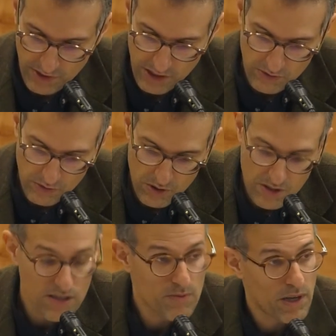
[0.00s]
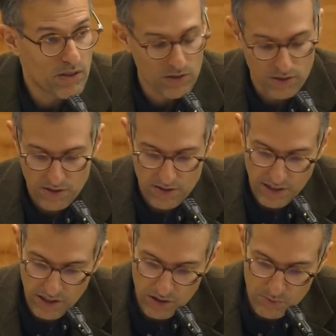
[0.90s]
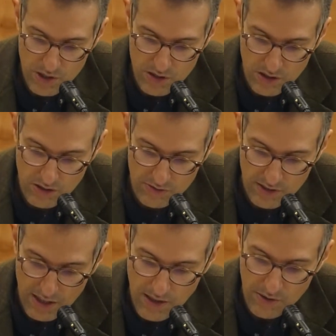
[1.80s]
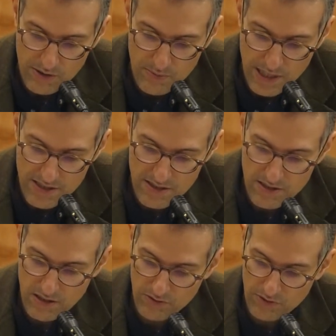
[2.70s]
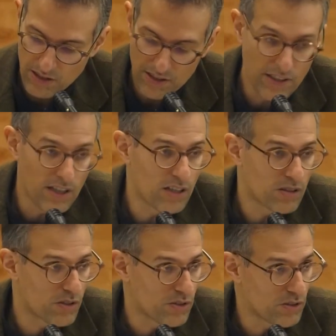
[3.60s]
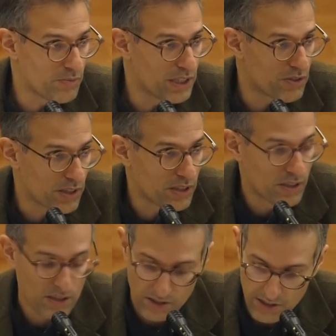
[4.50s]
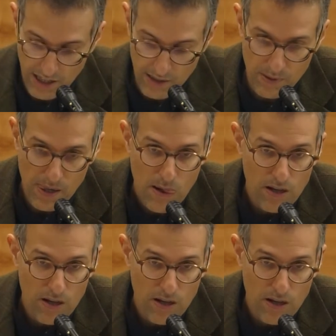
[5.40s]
And of course, this paradox cannot be solved on the basis of linear chronometric time.